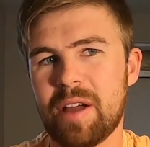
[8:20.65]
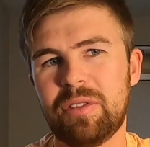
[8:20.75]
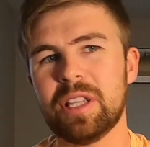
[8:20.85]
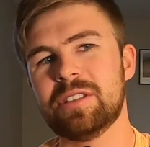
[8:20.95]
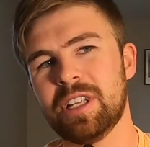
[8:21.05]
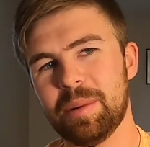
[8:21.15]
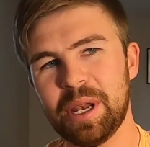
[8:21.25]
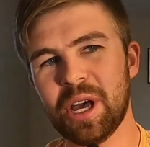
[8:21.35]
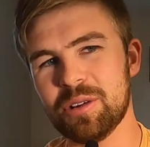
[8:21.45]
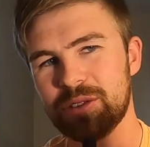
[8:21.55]
I've listed on my
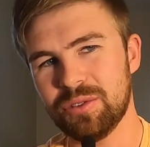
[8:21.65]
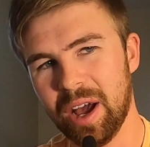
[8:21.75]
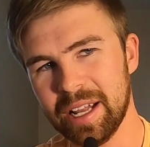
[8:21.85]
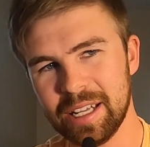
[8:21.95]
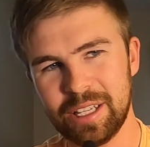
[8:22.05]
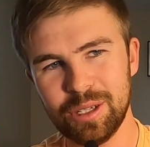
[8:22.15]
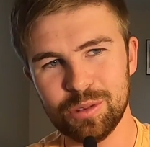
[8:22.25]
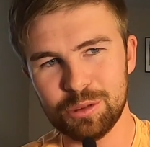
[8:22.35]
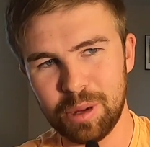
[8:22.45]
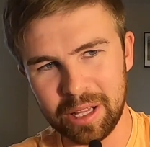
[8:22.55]
notes. Find a
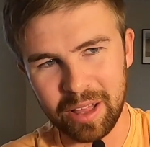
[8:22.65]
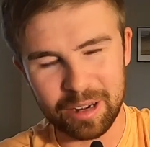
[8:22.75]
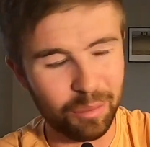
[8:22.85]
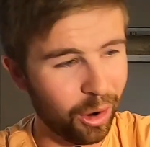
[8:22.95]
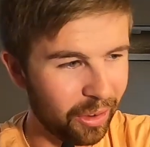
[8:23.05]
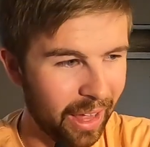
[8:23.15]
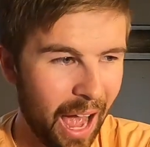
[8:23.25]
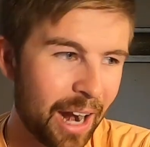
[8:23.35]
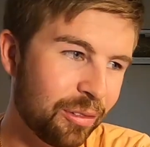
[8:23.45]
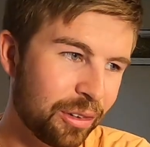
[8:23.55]
huge money line parlay.
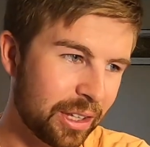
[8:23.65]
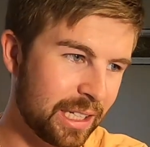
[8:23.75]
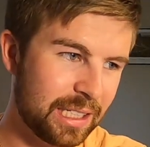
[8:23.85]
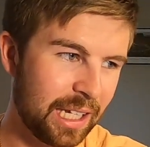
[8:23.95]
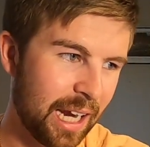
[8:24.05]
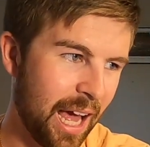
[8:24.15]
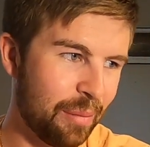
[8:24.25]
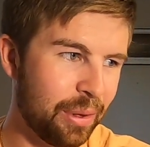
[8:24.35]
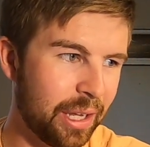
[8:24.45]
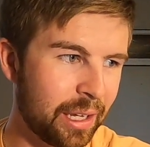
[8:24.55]
I don't really see it
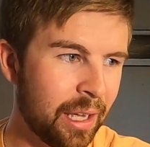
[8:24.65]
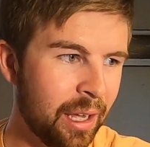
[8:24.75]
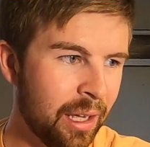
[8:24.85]
happening.